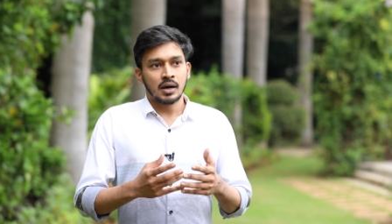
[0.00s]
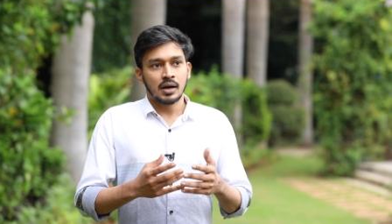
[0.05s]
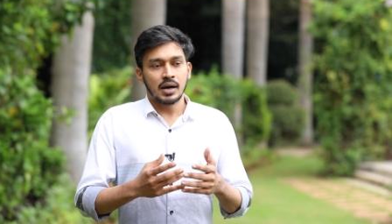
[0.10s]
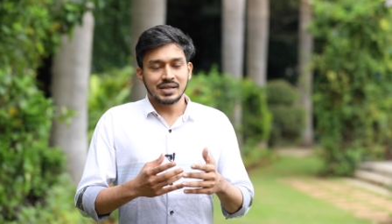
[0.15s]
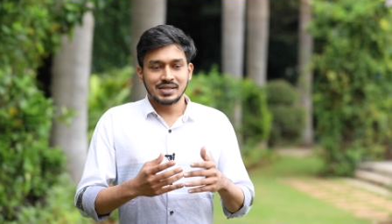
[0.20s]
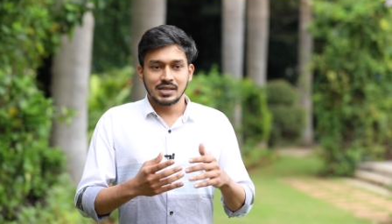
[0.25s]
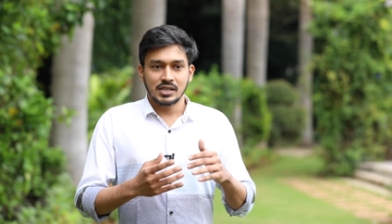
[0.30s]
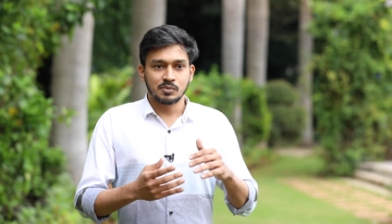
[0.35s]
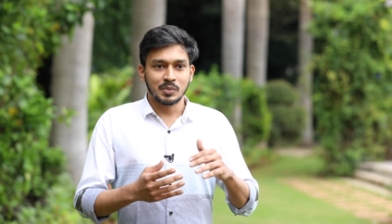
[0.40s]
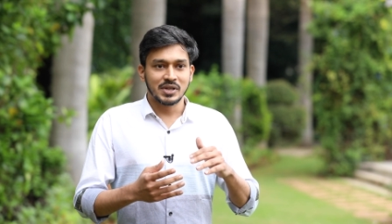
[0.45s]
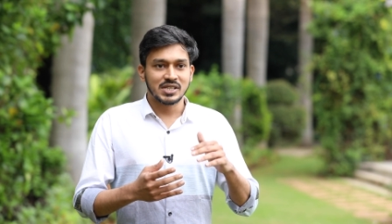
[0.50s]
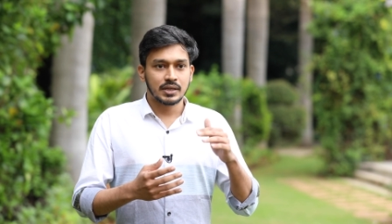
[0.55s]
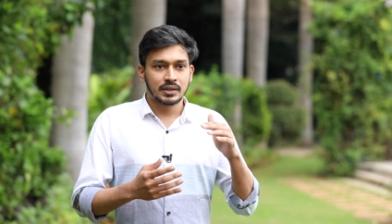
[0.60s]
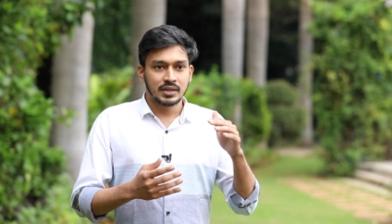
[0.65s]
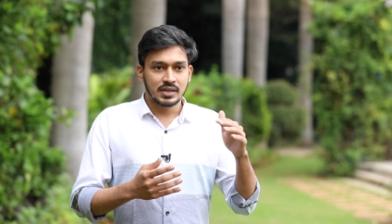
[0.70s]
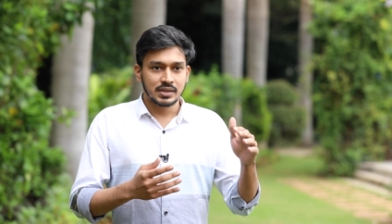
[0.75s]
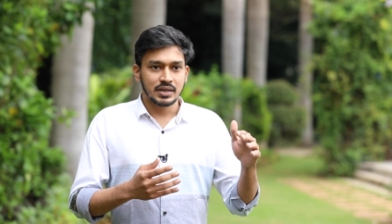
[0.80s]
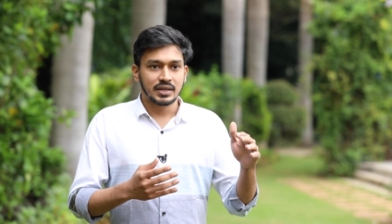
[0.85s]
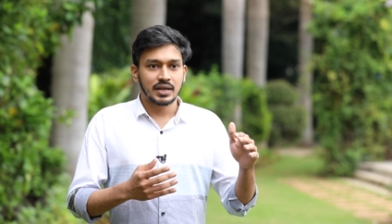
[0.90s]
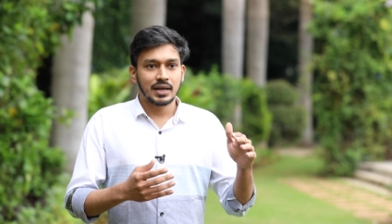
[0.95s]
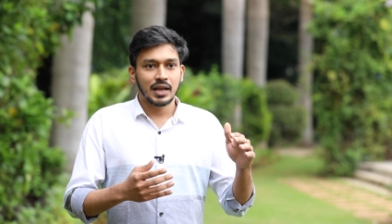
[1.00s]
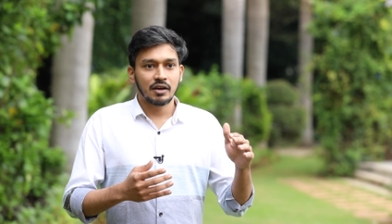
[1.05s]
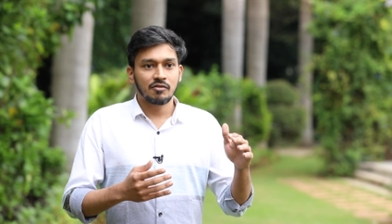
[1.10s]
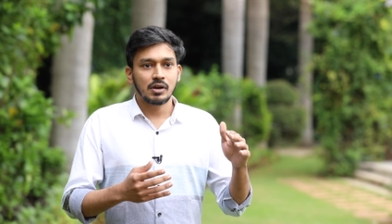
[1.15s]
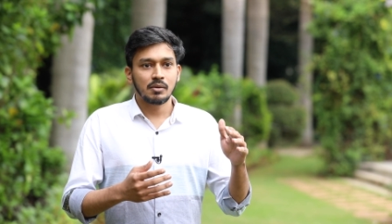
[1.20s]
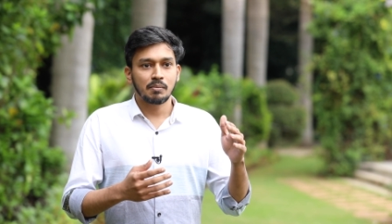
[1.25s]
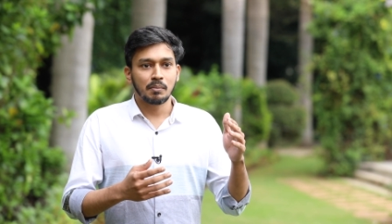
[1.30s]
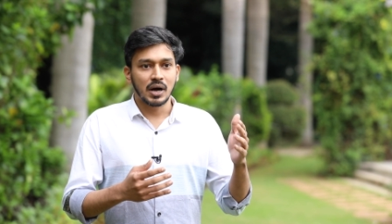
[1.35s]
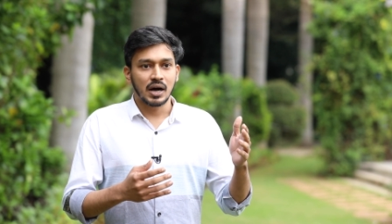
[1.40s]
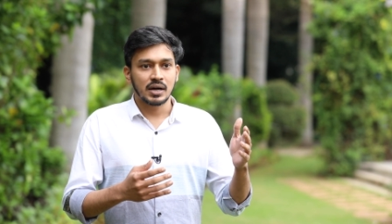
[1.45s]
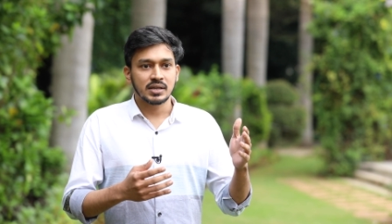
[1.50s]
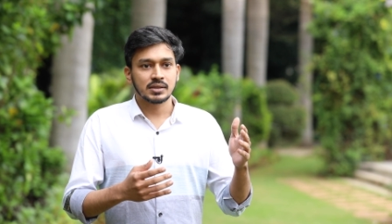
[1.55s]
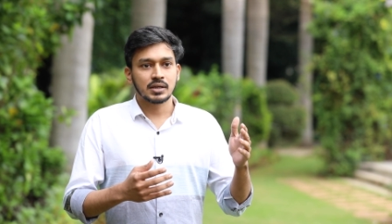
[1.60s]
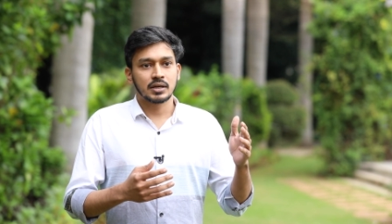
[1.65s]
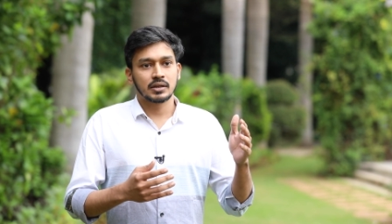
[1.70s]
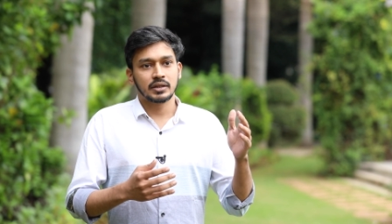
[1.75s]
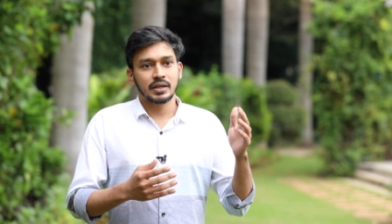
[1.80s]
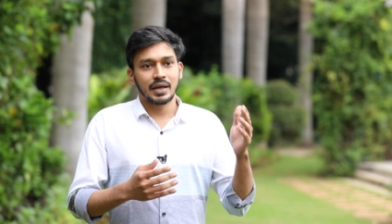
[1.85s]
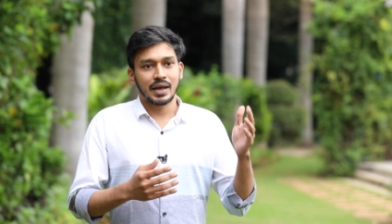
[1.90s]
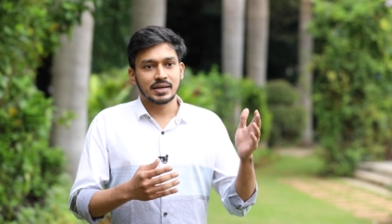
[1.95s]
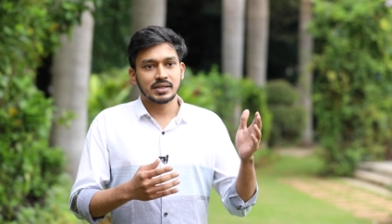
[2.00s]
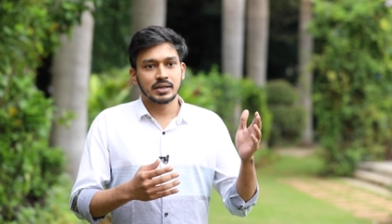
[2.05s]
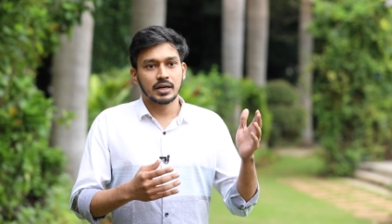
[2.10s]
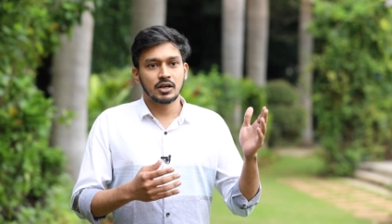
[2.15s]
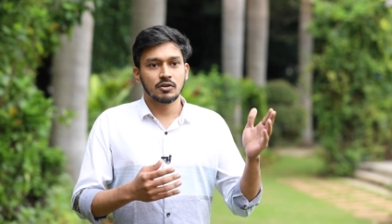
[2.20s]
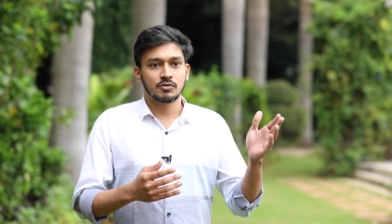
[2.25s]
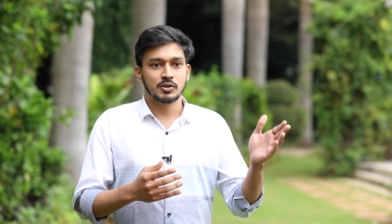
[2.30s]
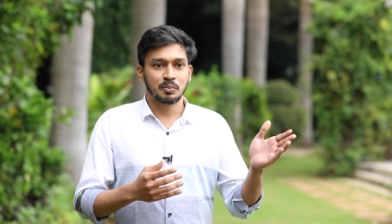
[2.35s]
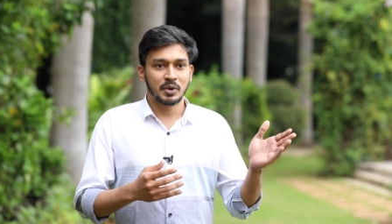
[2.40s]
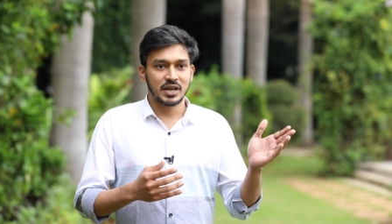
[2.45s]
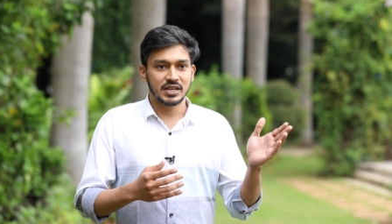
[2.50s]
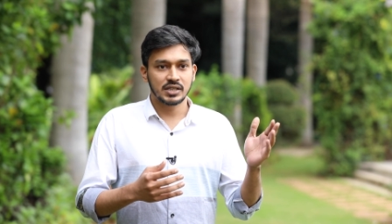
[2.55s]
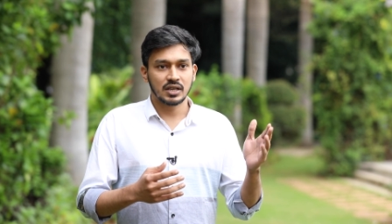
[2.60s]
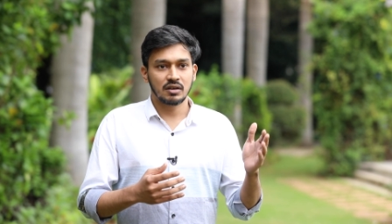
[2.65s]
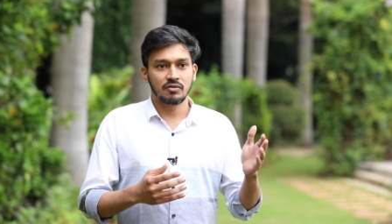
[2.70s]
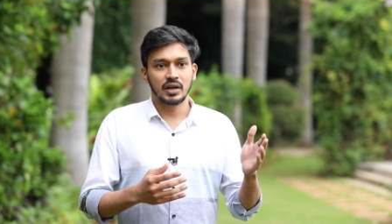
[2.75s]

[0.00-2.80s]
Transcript: Assessments at the city level mask the extent of spatial